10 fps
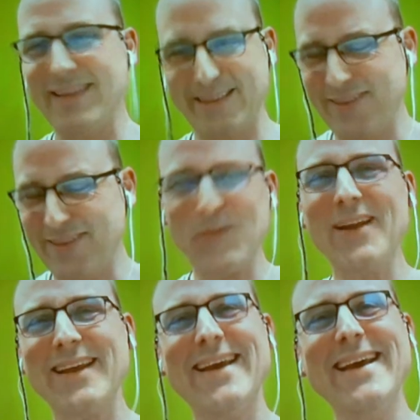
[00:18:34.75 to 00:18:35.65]

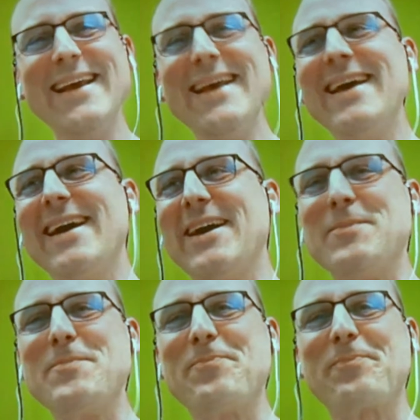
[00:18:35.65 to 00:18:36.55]
really,
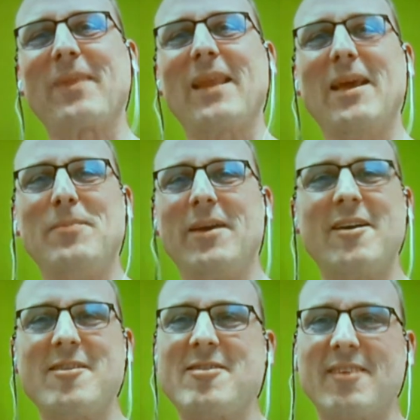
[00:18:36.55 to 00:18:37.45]
um,
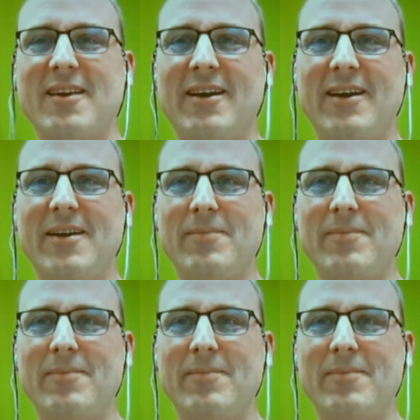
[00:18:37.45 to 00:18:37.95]
because uh, you have